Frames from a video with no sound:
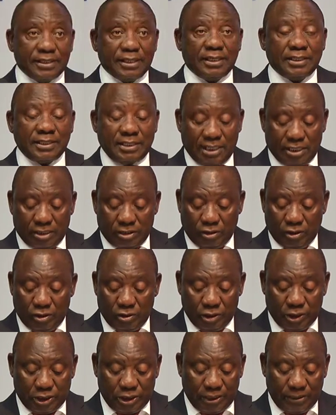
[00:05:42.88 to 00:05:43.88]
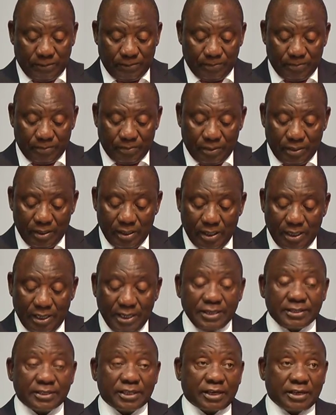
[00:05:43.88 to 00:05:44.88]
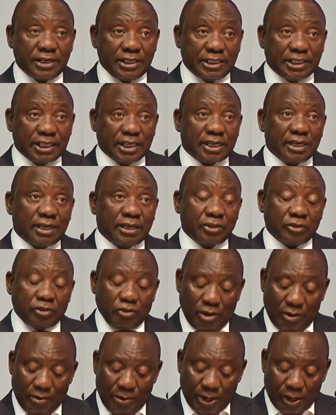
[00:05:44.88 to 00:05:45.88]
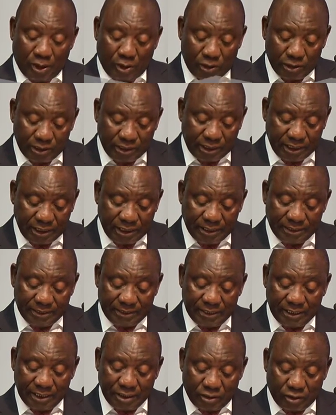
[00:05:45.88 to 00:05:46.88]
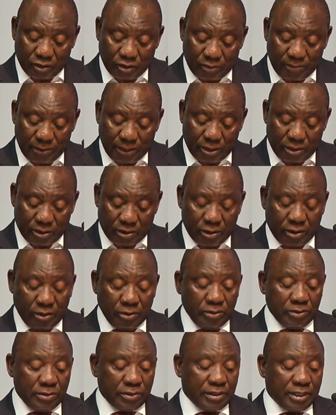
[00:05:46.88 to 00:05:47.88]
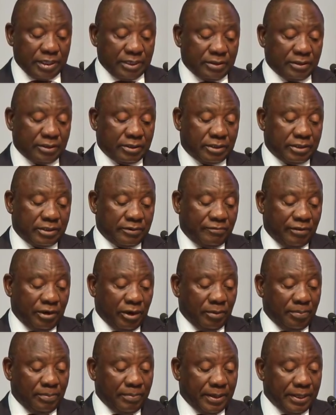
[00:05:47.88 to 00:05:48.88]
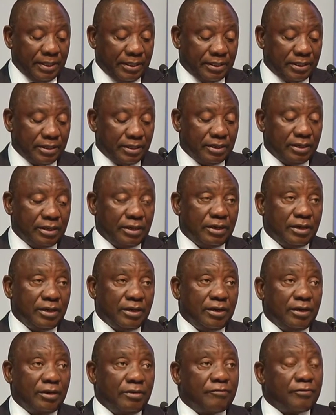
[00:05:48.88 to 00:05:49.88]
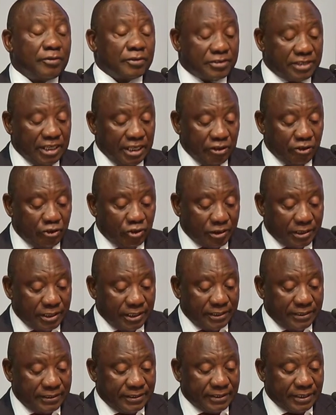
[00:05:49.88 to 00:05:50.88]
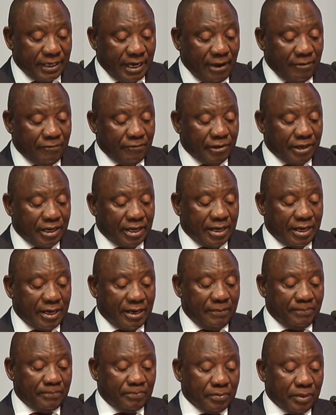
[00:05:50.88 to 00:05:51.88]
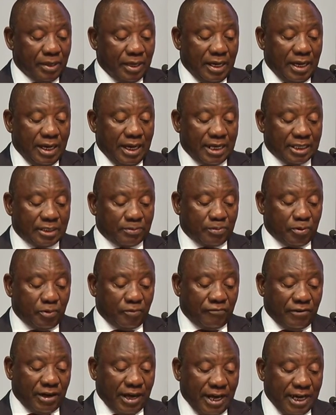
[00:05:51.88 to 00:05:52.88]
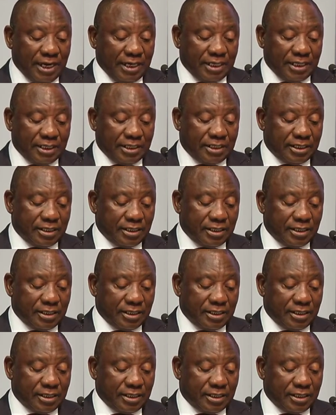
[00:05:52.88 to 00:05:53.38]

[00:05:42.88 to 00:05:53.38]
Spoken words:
and technology is critical to our continent's economic growth and development. For centuries, Africa has provided